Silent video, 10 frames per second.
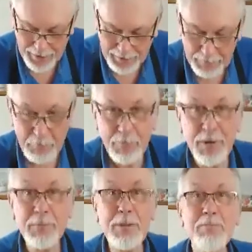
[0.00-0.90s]
that.
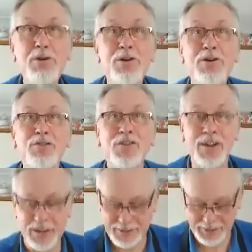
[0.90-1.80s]
I'm
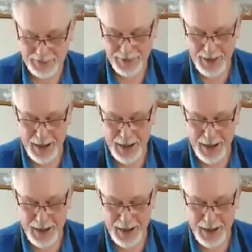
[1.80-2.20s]
imperfect.